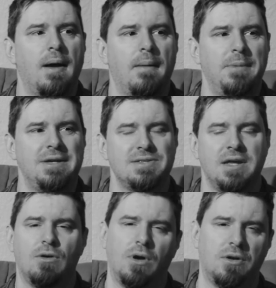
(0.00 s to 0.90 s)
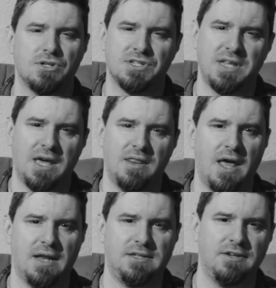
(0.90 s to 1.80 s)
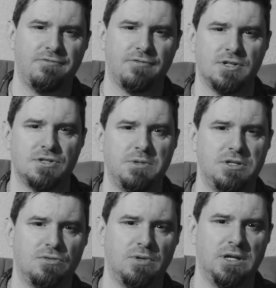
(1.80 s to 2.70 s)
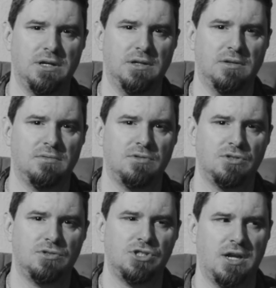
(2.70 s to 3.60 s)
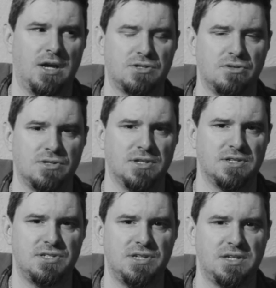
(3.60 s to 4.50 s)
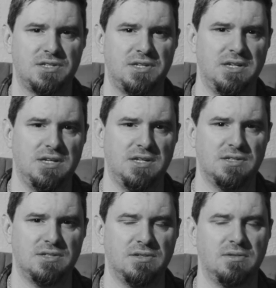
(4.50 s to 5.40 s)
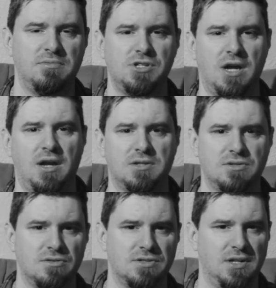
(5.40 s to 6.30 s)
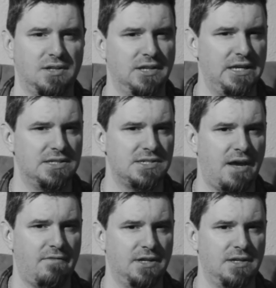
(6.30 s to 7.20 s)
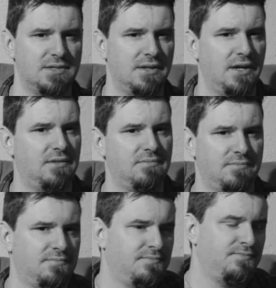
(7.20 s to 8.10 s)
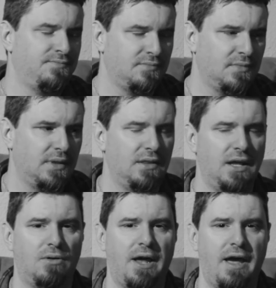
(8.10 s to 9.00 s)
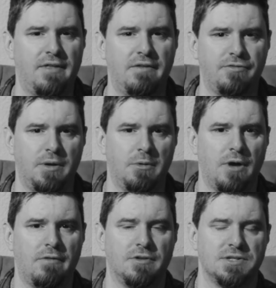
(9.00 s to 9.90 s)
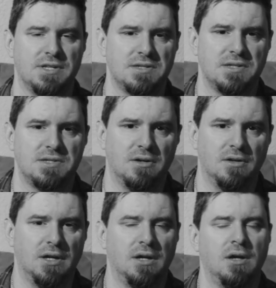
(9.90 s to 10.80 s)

because they don't understand that difference between Gen Xers in the 60s and Gen Xers in the late 70s. Like, they don't have that frame of reference necessarily,